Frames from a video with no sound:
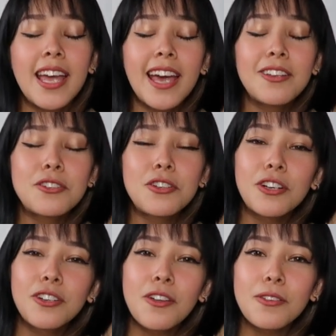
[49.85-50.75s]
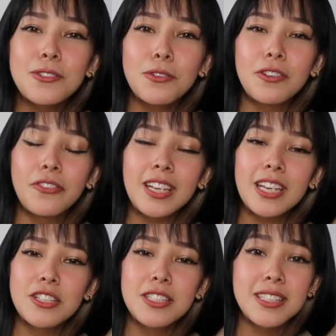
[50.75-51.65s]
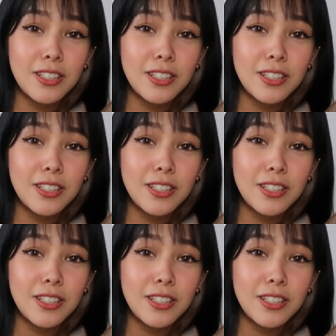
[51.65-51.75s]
and to turn on those notifications.